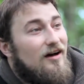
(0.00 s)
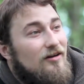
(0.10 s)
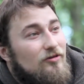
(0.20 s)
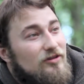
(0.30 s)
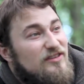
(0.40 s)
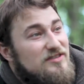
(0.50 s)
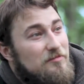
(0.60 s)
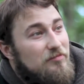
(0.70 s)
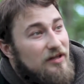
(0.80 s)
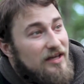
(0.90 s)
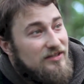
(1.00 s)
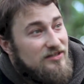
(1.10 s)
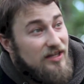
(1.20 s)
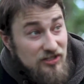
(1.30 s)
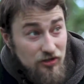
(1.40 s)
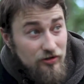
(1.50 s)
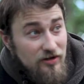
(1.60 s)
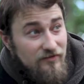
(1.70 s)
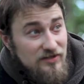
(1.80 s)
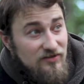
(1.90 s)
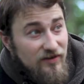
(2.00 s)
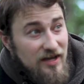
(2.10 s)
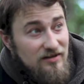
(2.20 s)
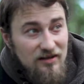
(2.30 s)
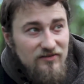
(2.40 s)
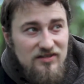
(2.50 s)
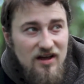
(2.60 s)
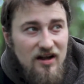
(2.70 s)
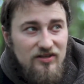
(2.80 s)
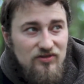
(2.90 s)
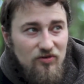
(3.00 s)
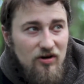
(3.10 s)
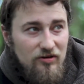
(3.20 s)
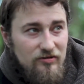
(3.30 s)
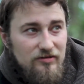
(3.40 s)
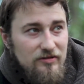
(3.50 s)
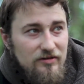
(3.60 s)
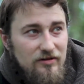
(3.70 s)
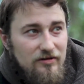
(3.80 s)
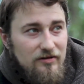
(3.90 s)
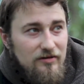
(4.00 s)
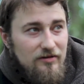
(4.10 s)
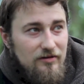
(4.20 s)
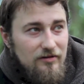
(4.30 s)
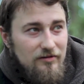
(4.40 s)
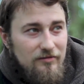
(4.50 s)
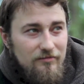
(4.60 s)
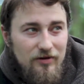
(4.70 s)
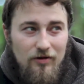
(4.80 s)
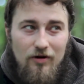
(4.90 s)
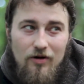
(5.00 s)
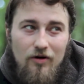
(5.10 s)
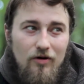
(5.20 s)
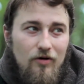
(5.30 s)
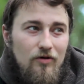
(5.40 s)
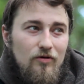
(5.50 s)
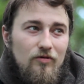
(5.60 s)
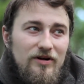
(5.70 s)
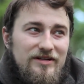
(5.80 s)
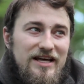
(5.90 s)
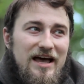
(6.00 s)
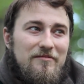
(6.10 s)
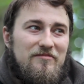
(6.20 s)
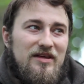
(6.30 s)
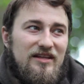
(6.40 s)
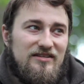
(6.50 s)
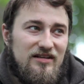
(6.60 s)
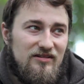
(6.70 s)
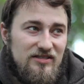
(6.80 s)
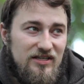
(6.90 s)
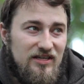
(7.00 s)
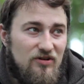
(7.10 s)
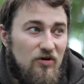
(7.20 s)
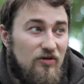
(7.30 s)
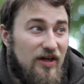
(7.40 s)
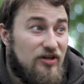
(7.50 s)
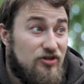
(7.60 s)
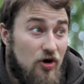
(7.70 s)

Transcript: cuckold lives in bliss, that certain of his fate loves not his wronger. But oh, what damn minutes tells he o'er that